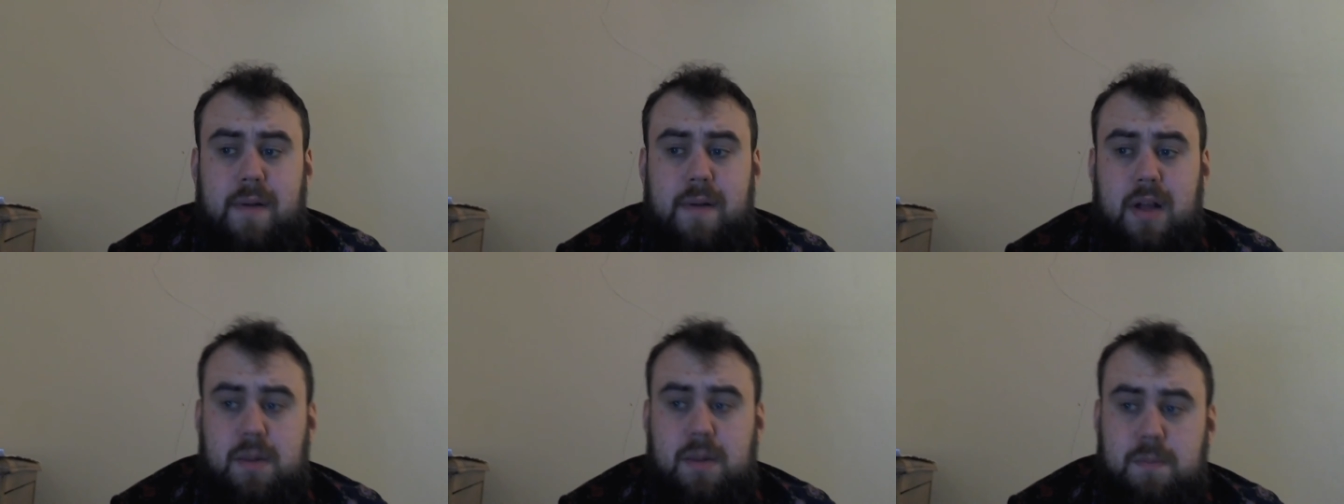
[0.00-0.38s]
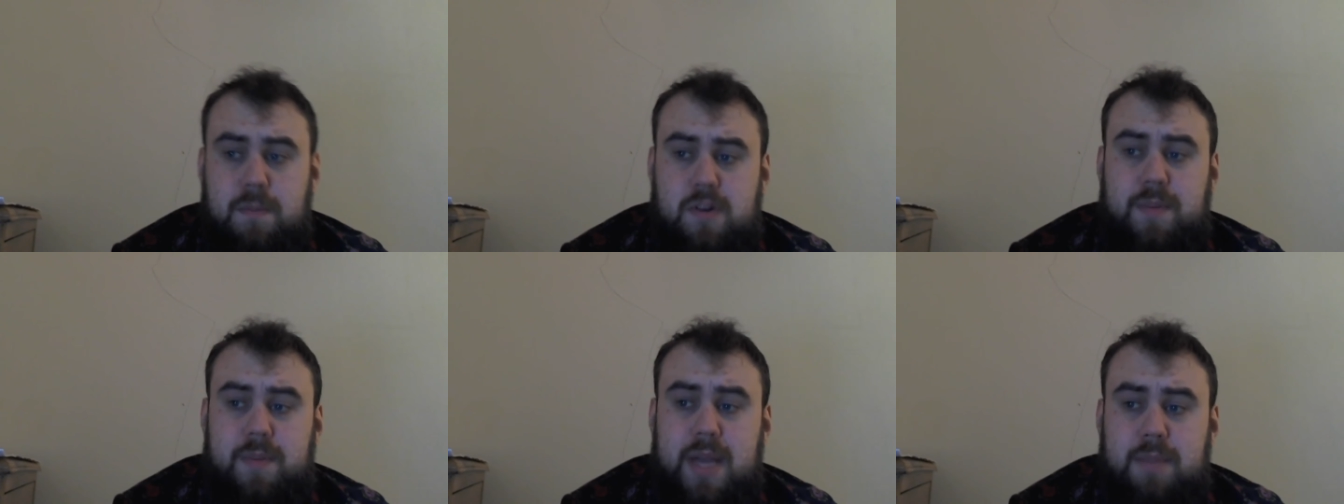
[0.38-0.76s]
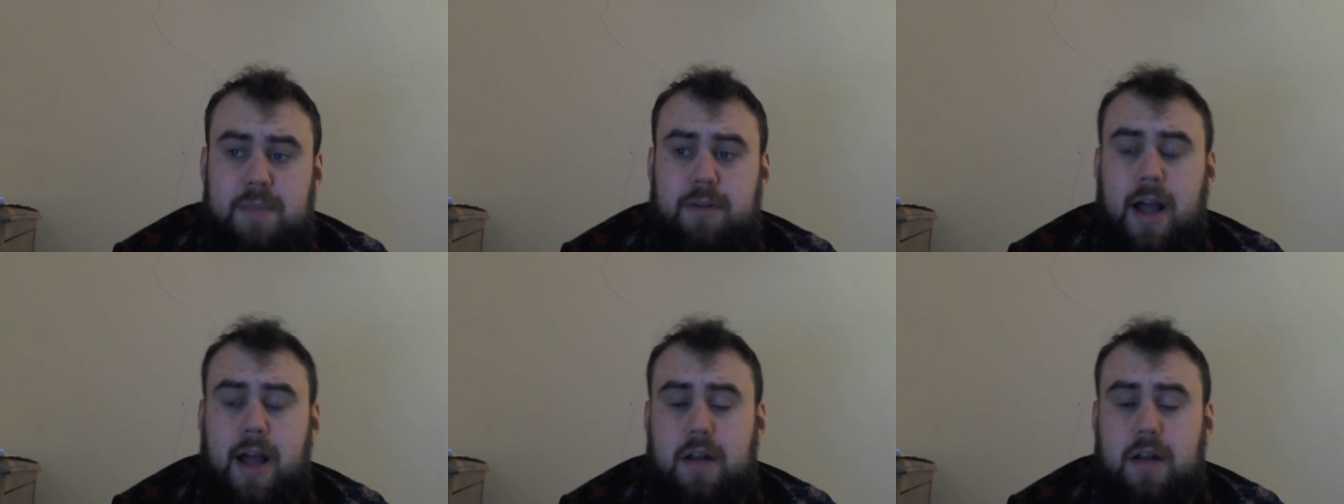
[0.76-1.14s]
and to be
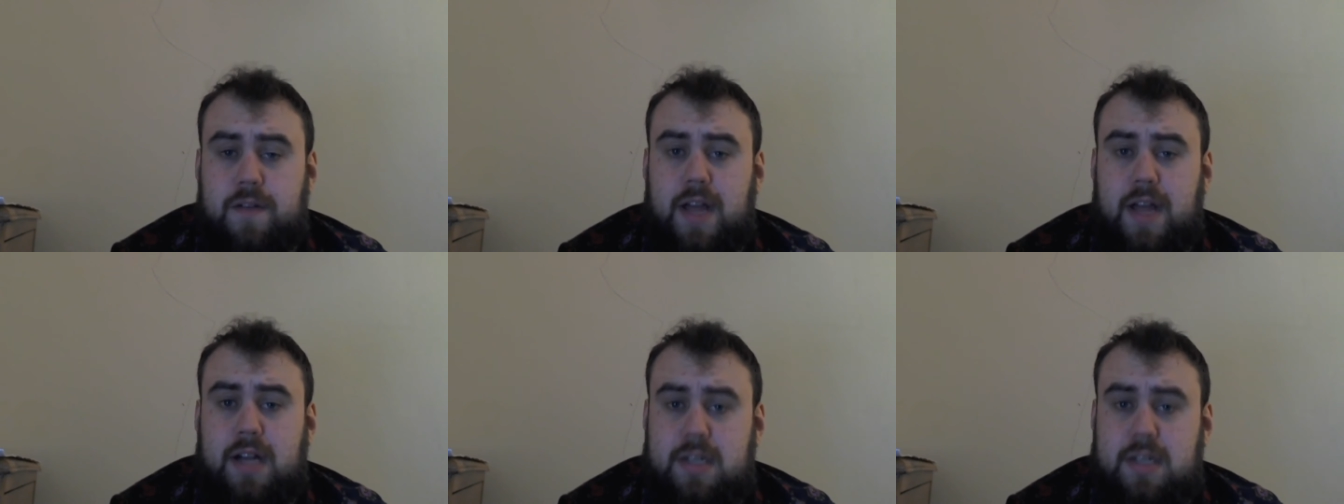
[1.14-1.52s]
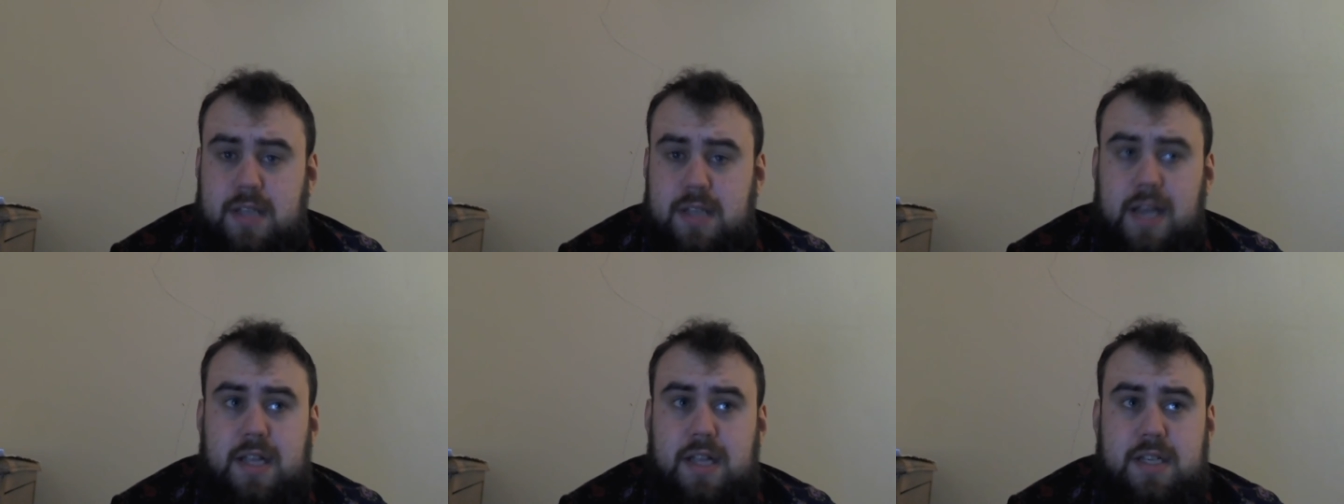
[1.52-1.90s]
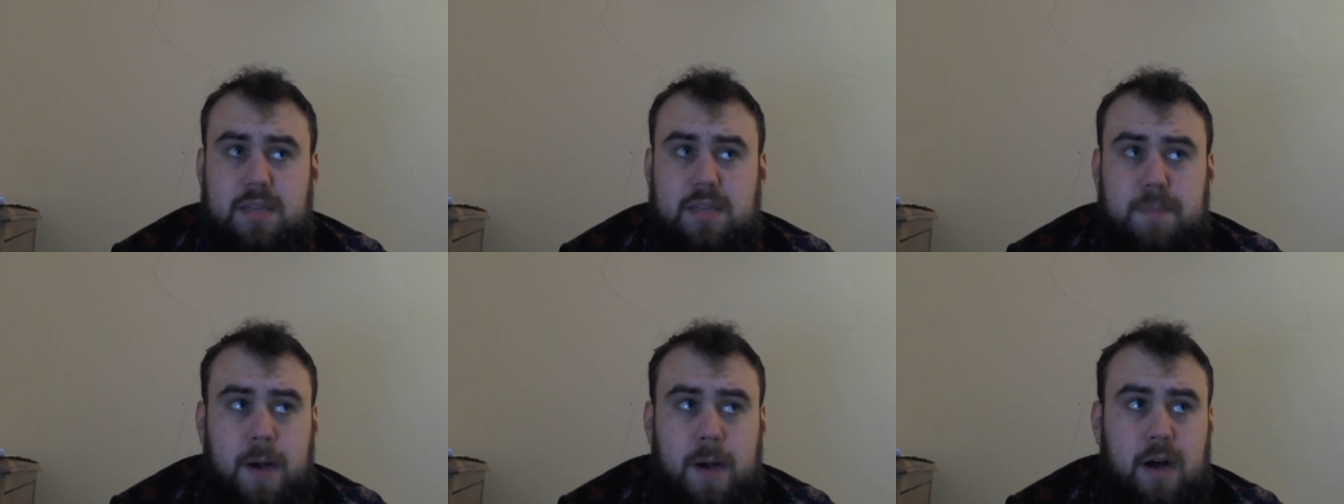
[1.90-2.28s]
proud of that, to say this
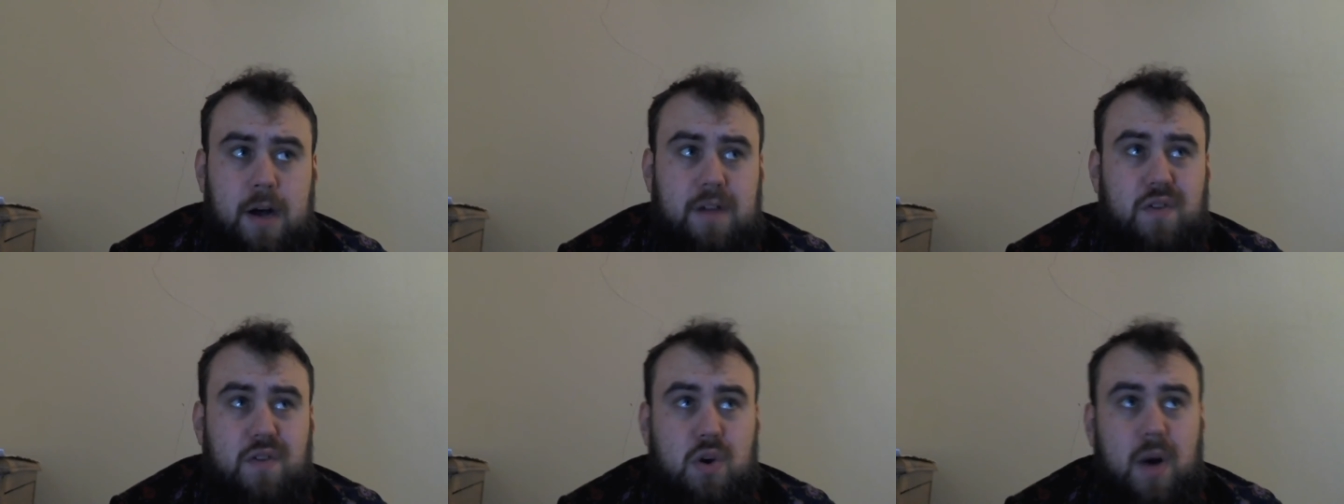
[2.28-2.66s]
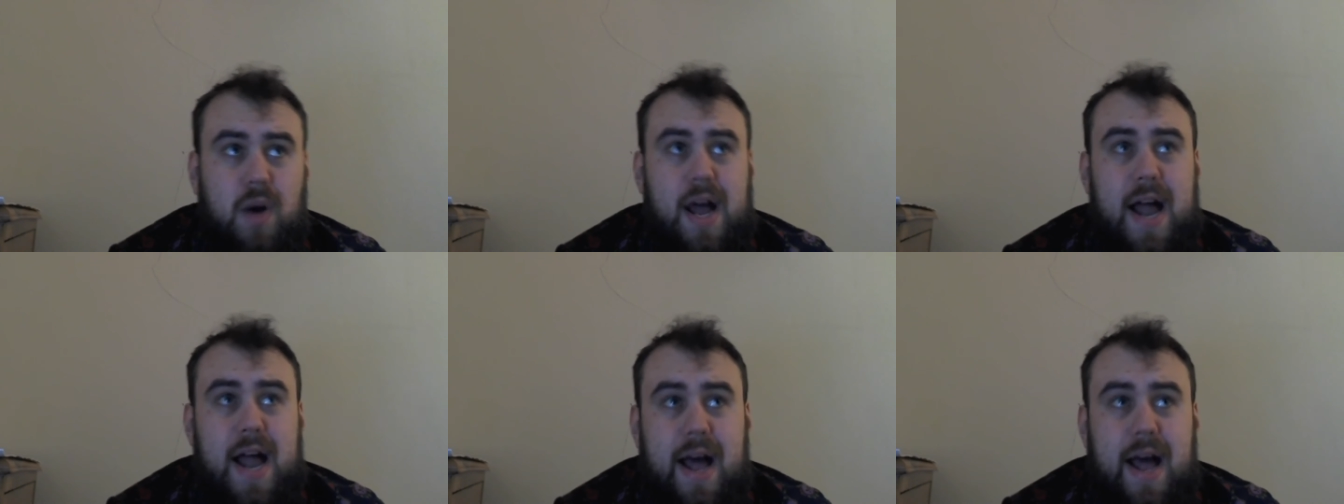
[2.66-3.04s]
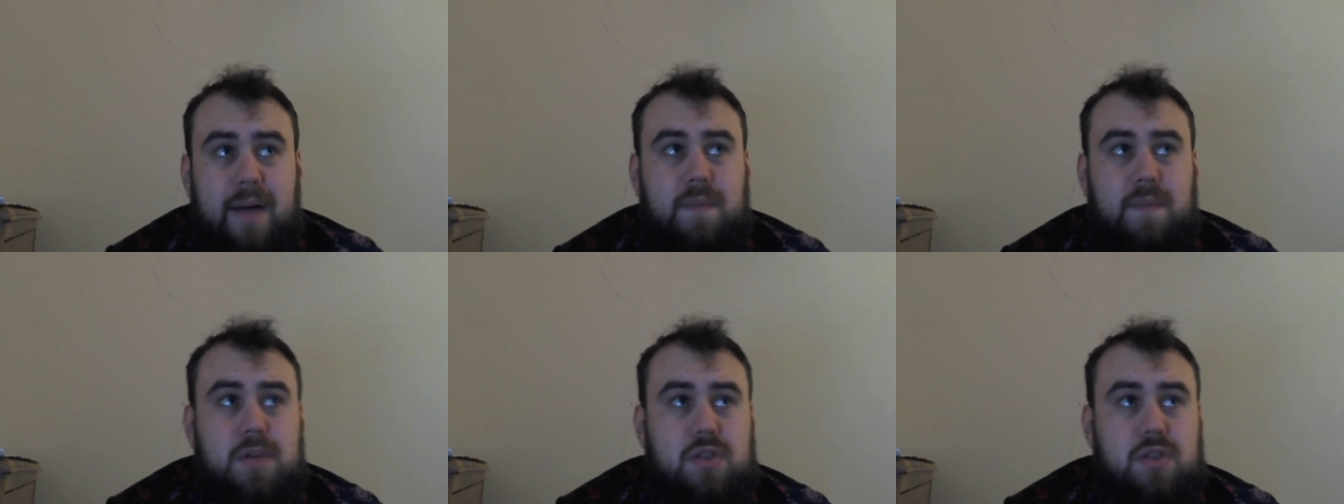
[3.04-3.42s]
is part of who I
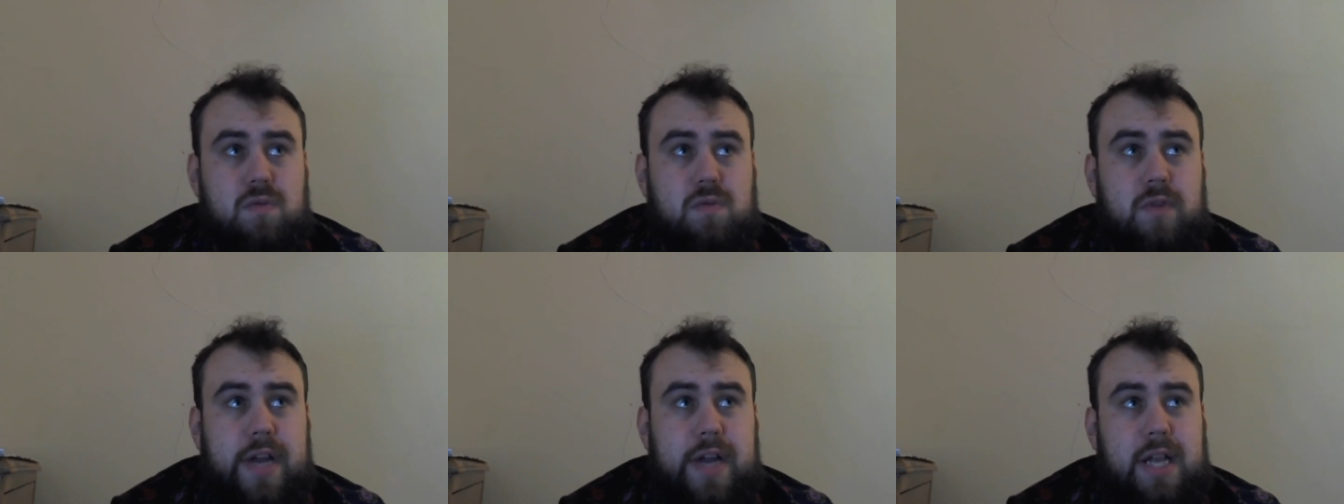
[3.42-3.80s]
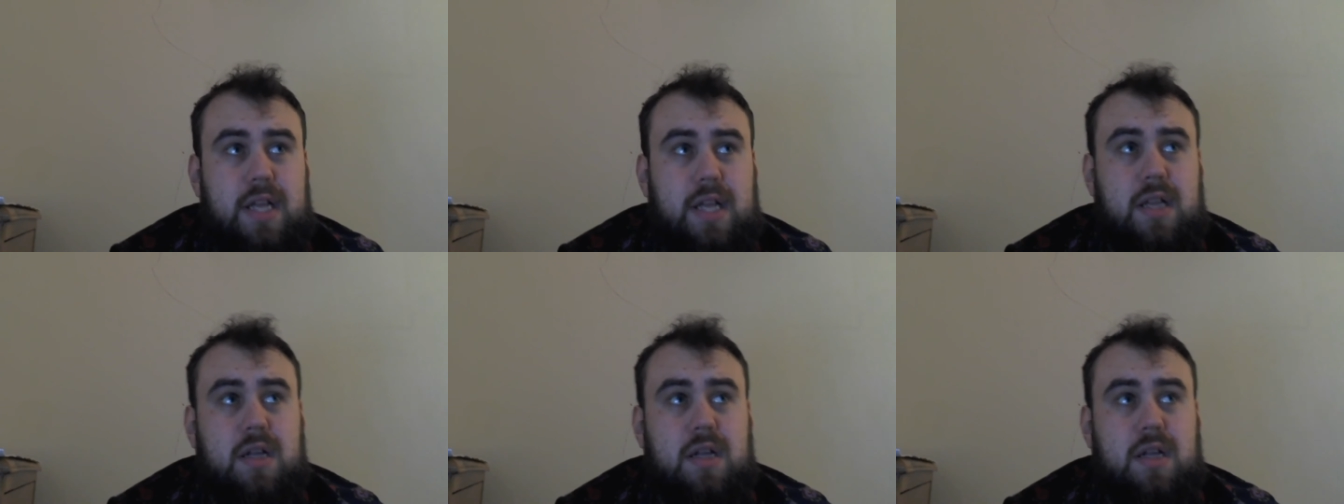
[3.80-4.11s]
am, has really